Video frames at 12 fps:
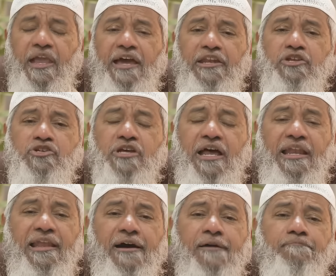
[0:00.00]
And
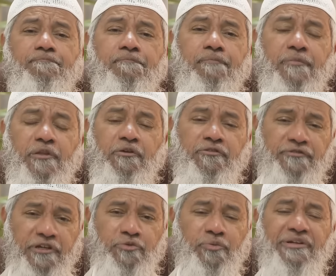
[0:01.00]
inshallah, you
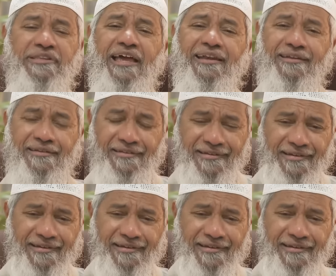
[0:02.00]
see to it that